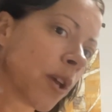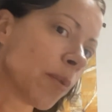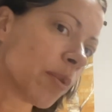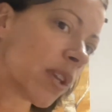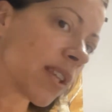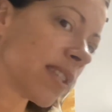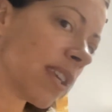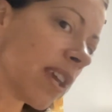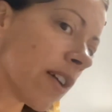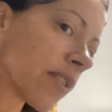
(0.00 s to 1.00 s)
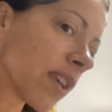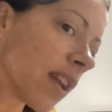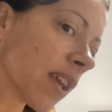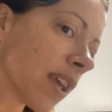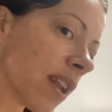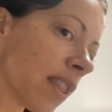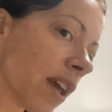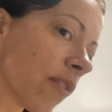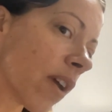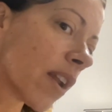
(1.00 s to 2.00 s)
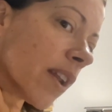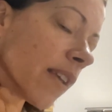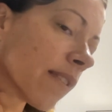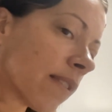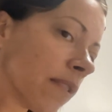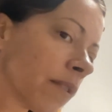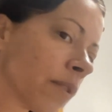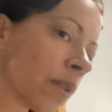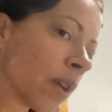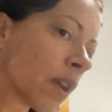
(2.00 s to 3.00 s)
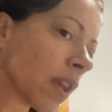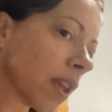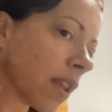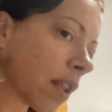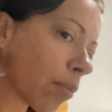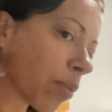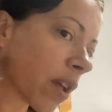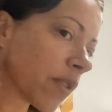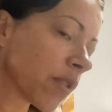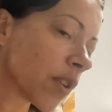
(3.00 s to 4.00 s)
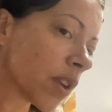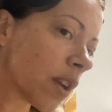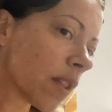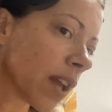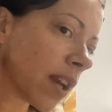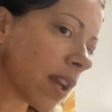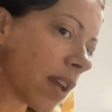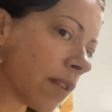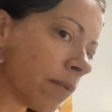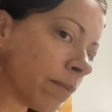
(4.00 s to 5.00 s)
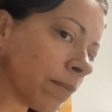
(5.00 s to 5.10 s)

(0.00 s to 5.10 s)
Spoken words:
But you can see how it's kind of getting that redness, getting that blood circulating.